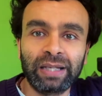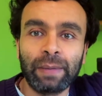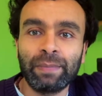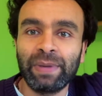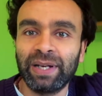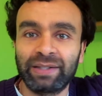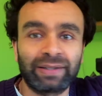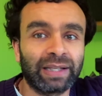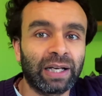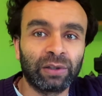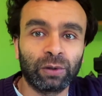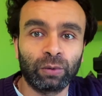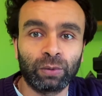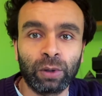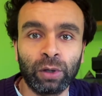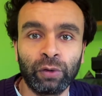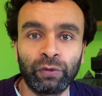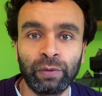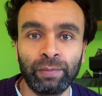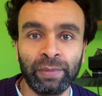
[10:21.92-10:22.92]
10 minutes down the
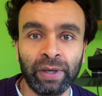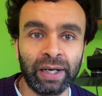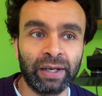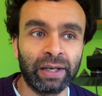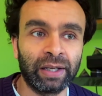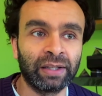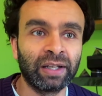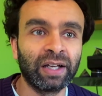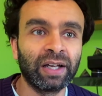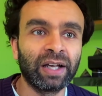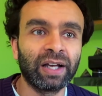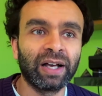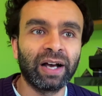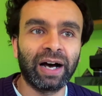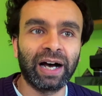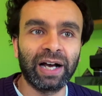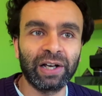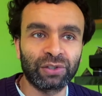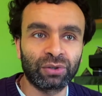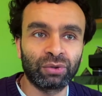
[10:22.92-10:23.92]
road from me. And then
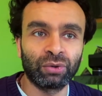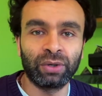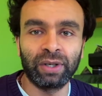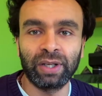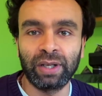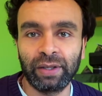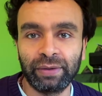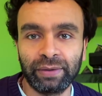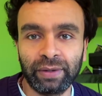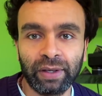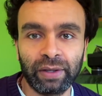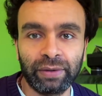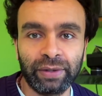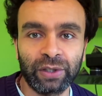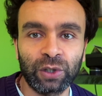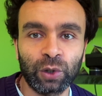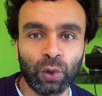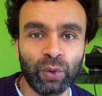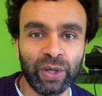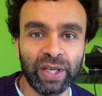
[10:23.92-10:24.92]
I saw
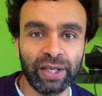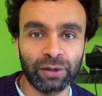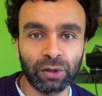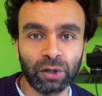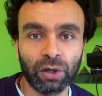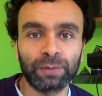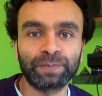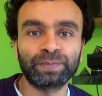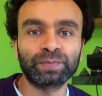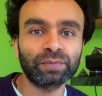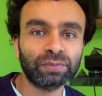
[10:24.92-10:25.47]
the tweet